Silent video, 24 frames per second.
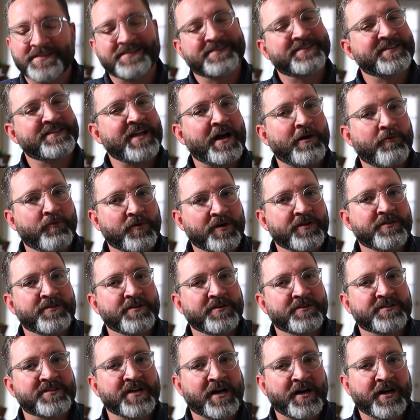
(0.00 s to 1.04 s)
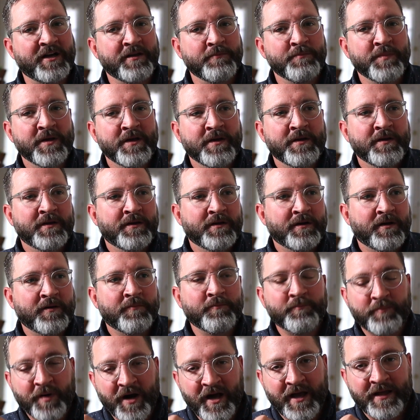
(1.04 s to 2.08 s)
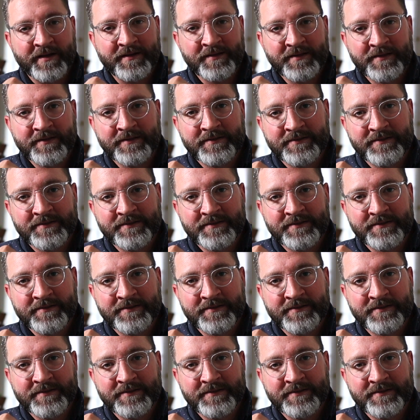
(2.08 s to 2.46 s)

it's not worth your time, but